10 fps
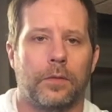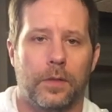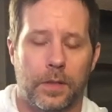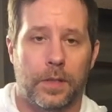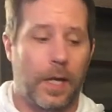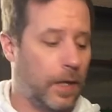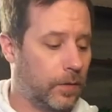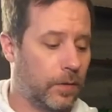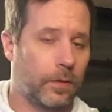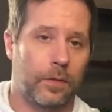in this case,
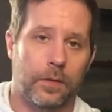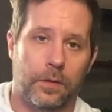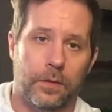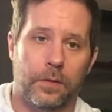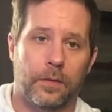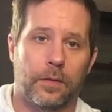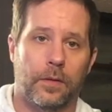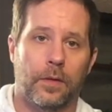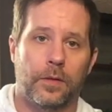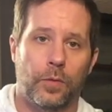to
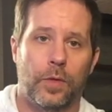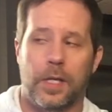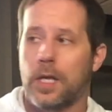an